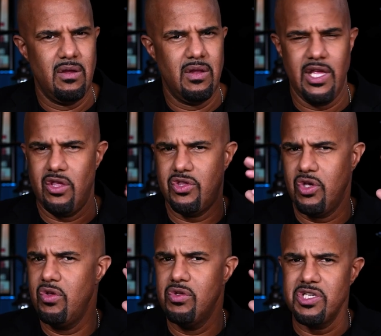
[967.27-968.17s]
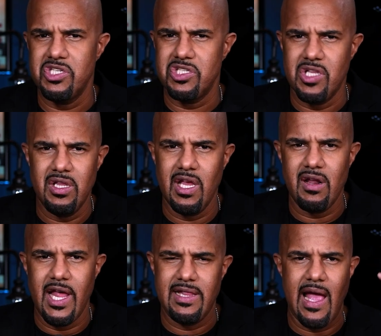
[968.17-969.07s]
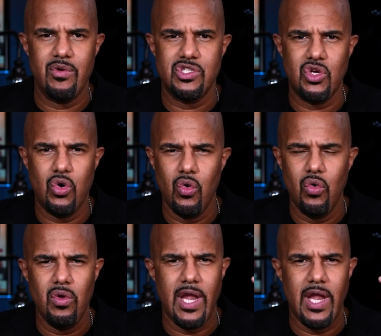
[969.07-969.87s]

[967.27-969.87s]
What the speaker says: Like, so you just stood there like that was cool?